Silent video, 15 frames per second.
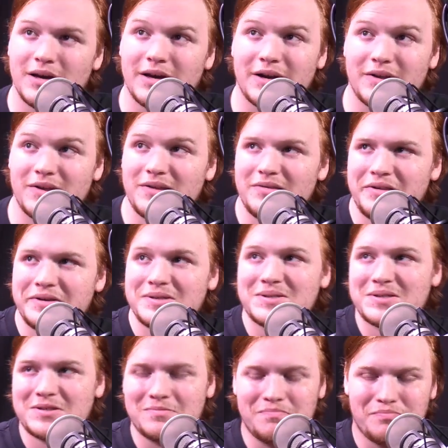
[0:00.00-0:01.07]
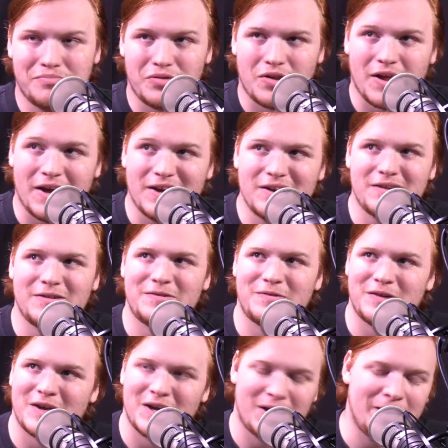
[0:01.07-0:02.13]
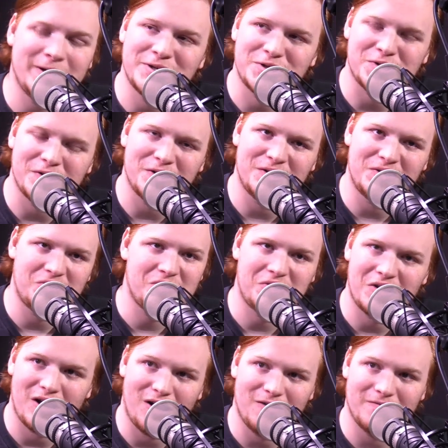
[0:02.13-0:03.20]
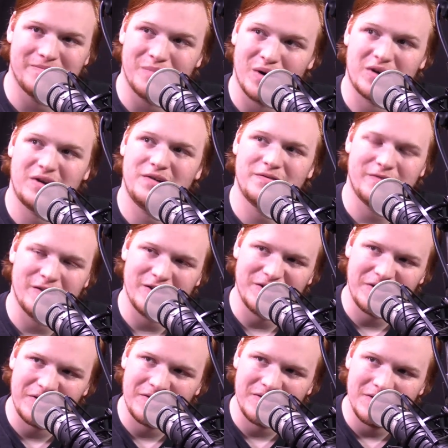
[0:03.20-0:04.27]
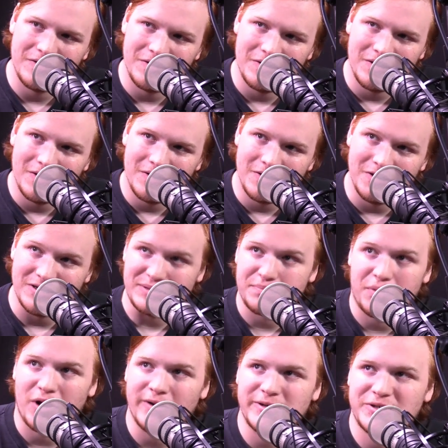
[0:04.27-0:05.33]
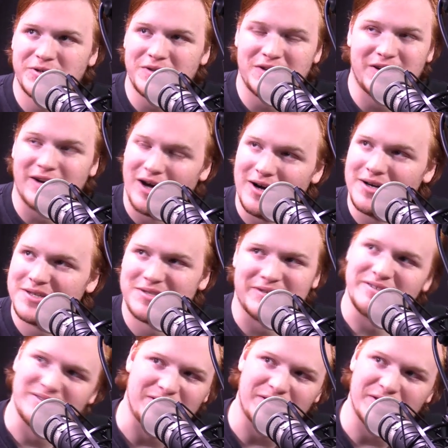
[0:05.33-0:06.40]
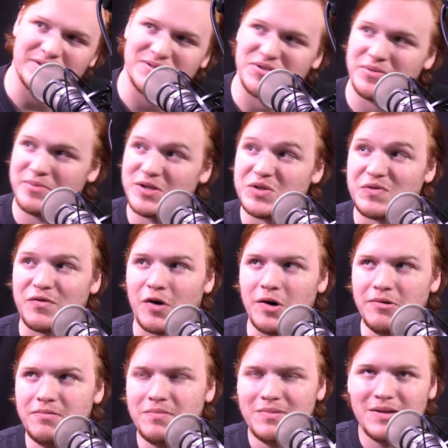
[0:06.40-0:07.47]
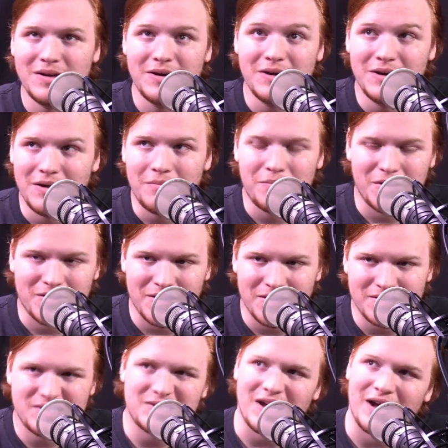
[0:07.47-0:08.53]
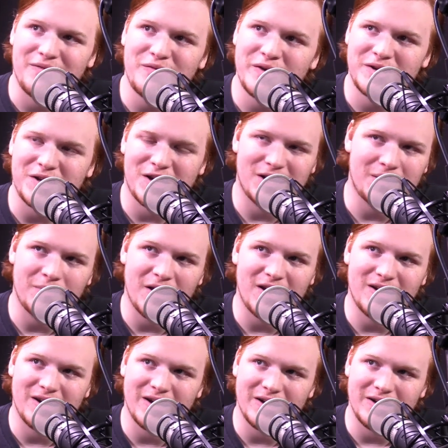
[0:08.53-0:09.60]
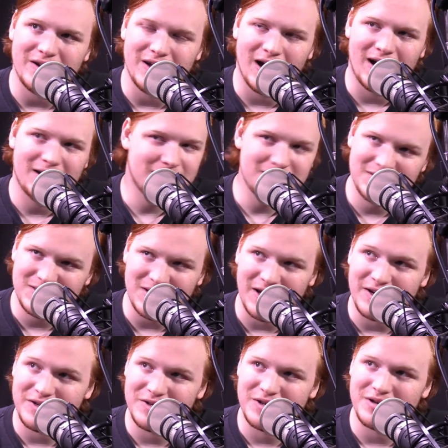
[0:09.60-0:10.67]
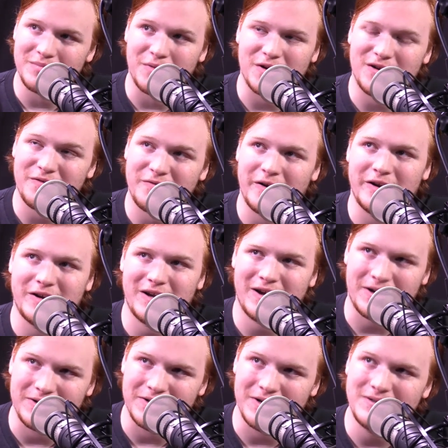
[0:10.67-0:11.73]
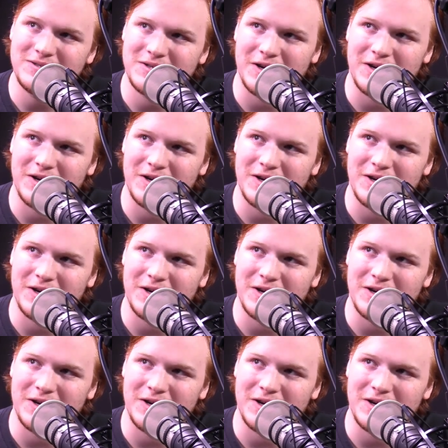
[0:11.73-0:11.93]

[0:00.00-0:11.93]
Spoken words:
And I think this blandification of Buddy Fight is partially us as the consumer's fault. Because every time a non-standard Buddy Fight deck does